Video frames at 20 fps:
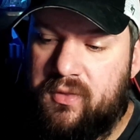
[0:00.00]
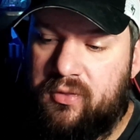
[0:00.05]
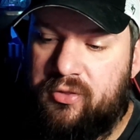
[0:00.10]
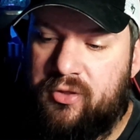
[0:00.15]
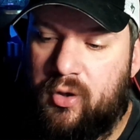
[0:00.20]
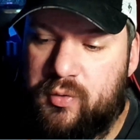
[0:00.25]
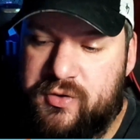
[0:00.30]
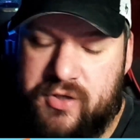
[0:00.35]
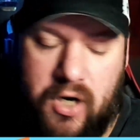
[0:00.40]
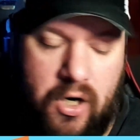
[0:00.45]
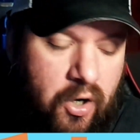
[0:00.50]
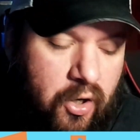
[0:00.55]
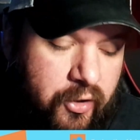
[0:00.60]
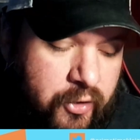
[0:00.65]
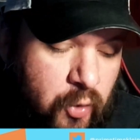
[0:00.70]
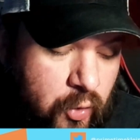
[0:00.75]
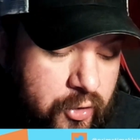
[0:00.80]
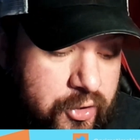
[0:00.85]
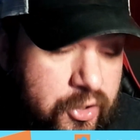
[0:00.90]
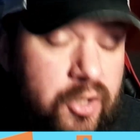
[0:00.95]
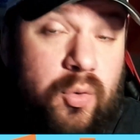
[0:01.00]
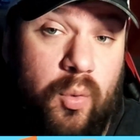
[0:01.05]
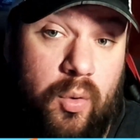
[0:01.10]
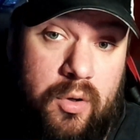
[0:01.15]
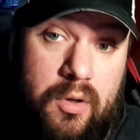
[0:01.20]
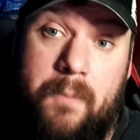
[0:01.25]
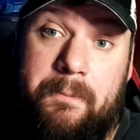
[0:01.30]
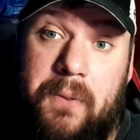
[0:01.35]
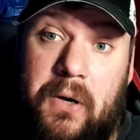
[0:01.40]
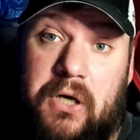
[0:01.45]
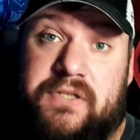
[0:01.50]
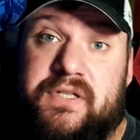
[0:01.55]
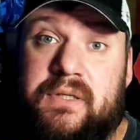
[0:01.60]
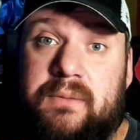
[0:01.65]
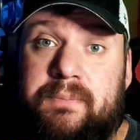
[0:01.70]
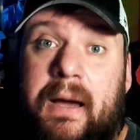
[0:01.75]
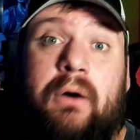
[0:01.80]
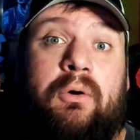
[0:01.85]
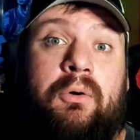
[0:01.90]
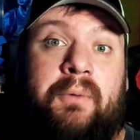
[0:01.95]
Those are your new Boxing
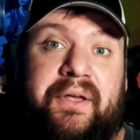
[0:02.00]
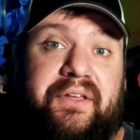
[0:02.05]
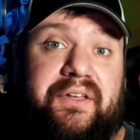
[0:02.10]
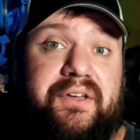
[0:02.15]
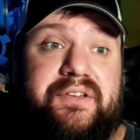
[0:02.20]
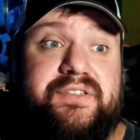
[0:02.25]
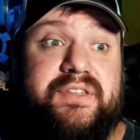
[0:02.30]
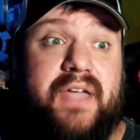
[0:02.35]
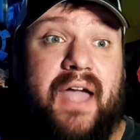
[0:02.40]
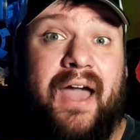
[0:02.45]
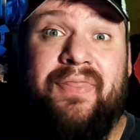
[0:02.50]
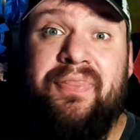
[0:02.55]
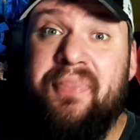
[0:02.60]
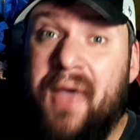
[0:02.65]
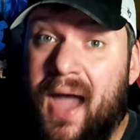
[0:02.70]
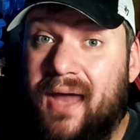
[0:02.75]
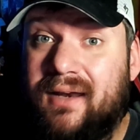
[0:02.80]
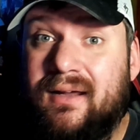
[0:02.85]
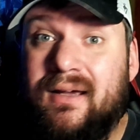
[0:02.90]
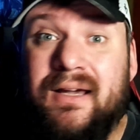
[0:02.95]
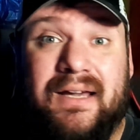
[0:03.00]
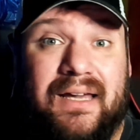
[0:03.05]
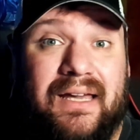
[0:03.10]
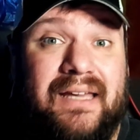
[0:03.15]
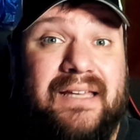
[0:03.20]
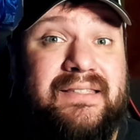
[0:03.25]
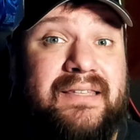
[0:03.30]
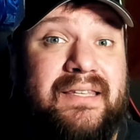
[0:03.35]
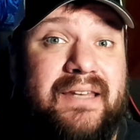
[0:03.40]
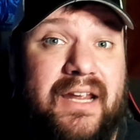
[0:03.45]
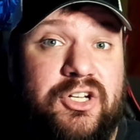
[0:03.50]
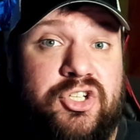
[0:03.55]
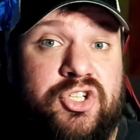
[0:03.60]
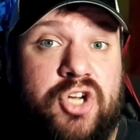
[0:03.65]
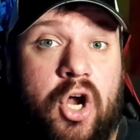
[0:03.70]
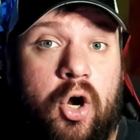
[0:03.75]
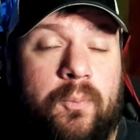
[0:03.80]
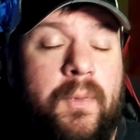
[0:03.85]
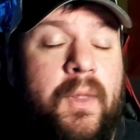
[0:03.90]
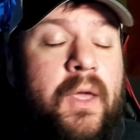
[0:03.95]
Power Rankings. And that is today's
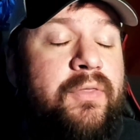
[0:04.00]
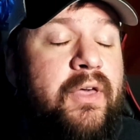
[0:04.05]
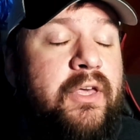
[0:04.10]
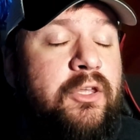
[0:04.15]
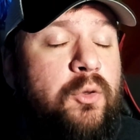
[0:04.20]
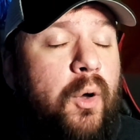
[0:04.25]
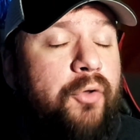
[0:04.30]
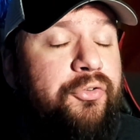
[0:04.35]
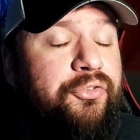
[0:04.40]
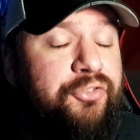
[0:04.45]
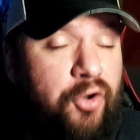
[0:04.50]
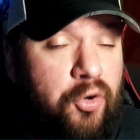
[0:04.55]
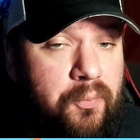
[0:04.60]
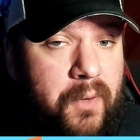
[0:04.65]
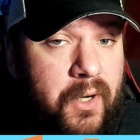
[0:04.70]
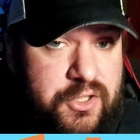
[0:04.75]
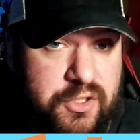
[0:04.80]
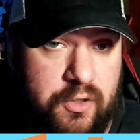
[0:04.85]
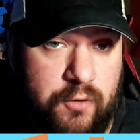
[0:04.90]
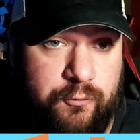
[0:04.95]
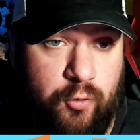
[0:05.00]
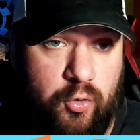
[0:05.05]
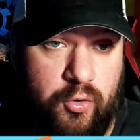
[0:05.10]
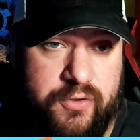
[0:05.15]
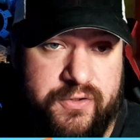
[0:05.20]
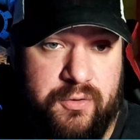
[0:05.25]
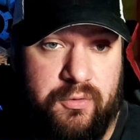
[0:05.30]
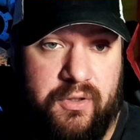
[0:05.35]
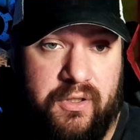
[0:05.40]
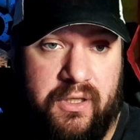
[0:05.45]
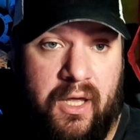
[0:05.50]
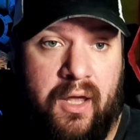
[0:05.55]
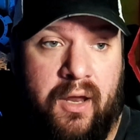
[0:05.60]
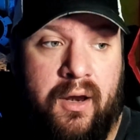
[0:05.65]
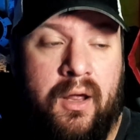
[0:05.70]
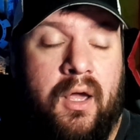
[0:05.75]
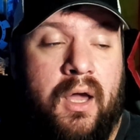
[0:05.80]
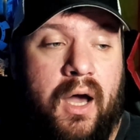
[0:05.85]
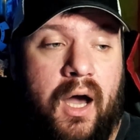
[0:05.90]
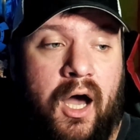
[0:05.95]
show. Thank you all so much for tuning in.
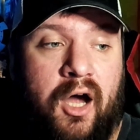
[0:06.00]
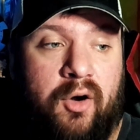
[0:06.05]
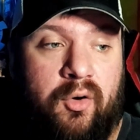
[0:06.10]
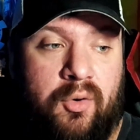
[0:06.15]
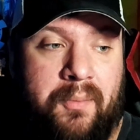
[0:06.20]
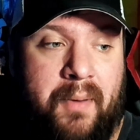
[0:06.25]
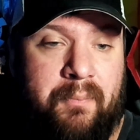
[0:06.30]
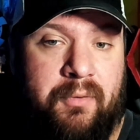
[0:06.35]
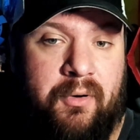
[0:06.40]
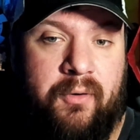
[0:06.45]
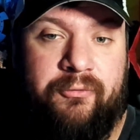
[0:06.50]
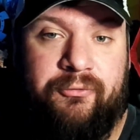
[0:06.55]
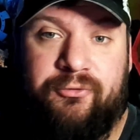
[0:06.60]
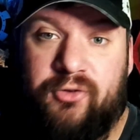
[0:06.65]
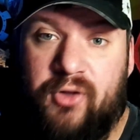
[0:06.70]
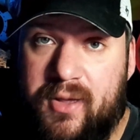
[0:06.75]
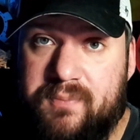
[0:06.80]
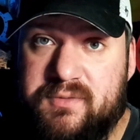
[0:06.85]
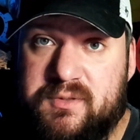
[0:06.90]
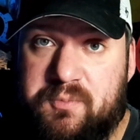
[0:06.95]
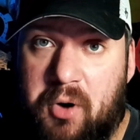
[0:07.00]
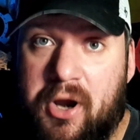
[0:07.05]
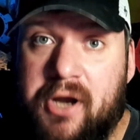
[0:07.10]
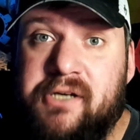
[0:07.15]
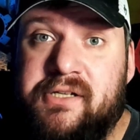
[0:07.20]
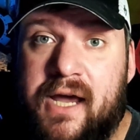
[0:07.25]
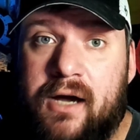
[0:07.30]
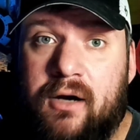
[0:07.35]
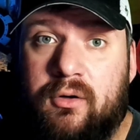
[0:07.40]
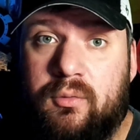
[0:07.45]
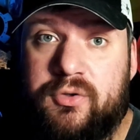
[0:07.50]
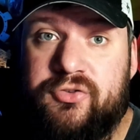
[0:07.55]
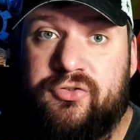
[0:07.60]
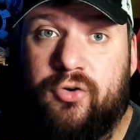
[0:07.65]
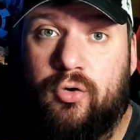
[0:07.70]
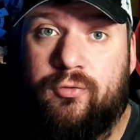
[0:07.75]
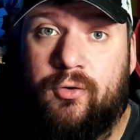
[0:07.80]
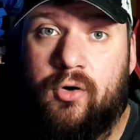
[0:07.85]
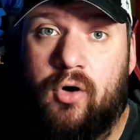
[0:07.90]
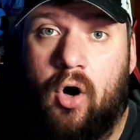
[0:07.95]
Remember, Flames Breakdown was
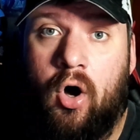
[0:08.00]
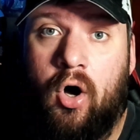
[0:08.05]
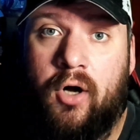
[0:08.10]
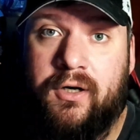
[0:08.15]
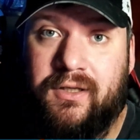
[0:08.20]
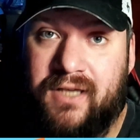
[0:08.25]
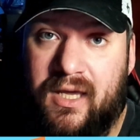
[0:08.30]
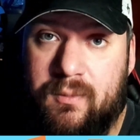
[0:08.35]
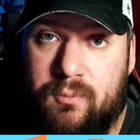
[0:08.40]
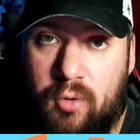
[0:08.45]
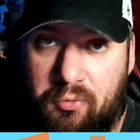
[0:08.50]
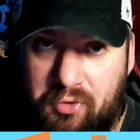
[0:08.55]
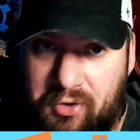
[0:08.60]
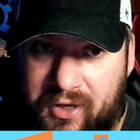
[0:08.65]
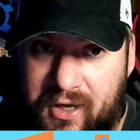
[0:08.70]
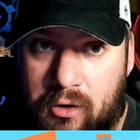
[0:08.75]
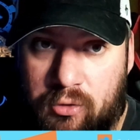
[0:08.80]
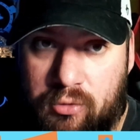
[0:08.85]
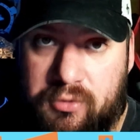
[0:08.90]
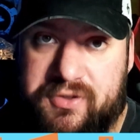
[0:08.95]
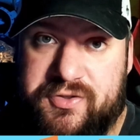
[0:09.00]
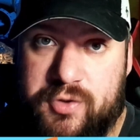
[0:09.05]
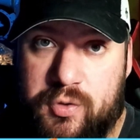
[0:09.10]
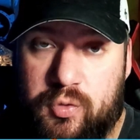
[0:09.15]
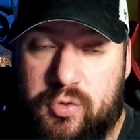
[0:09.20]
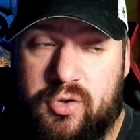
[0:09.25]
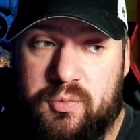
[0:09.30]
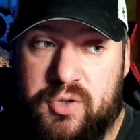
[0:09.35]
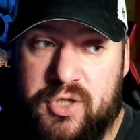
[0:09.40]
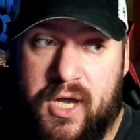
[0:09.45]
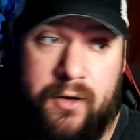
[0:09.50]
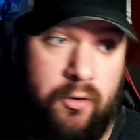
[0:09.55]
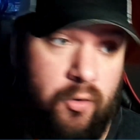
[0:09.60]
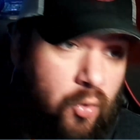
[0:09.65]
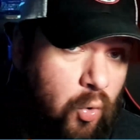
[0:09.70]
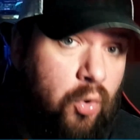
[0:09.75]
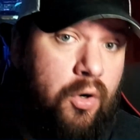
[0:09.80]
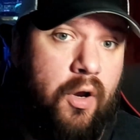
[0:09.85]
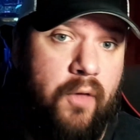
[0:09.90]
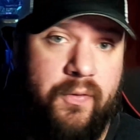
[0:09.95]
over on Game Over Calgary's YouTube channel
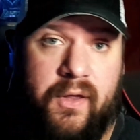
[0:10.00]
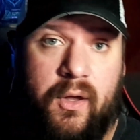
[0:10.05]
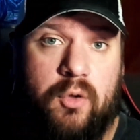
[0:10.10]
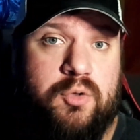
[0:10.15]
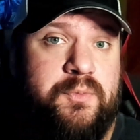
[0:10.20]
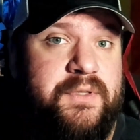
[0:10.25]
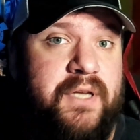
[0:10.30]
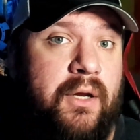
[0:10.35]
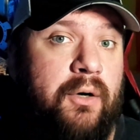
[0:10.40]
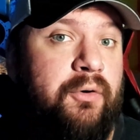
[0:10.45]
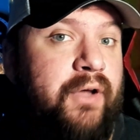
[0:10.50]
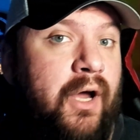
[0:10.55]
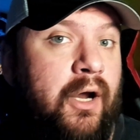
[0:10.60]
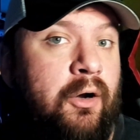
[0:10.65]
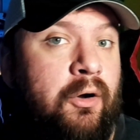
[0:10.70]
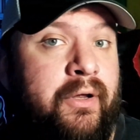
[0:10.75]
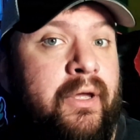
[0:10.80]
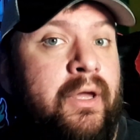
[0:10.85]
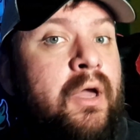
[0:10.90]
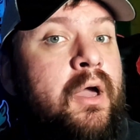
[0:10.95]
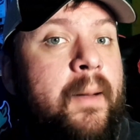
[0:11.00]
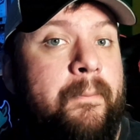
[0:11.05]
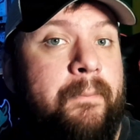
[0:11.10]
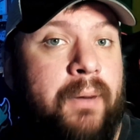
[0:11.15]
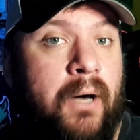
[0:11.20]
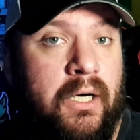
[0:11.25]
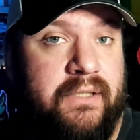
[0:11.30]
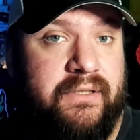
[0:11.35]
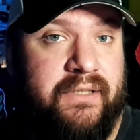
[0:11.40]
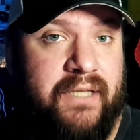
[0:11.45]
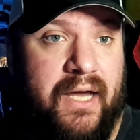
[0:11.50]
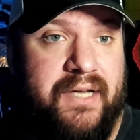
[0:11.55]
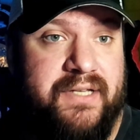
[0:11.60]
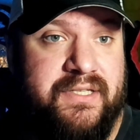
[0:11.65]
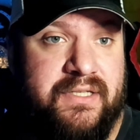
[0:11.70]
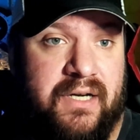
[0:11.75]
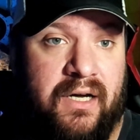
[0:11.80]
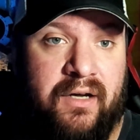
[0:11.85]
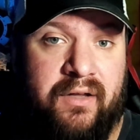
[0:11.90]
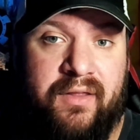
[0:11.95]
or on the Couch Potato Diary
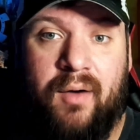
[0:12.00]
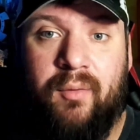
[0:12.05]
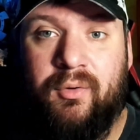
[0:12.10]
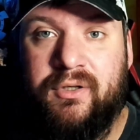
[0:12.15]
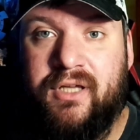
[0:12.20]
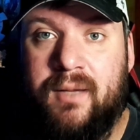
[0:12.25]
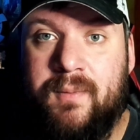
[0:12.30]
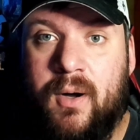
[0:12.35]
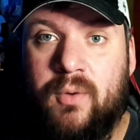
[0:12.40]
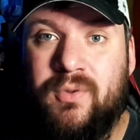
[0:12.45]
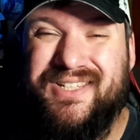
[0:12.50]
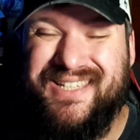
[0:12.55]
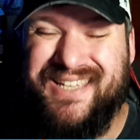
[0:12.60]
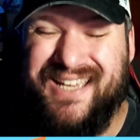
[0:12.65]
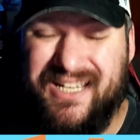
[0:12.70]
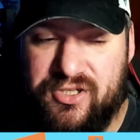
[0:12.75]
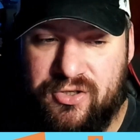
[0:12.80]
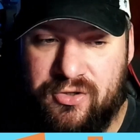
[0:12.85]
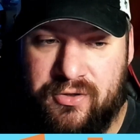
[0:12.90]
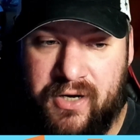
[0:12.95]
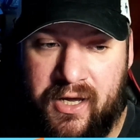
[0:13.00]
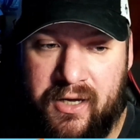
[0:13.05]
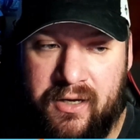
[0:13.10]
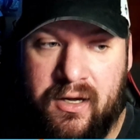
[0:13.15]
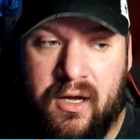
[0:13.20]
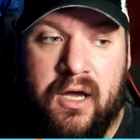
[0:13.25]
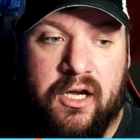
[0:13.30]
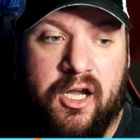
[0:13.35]
podcast. That one came out yesterday.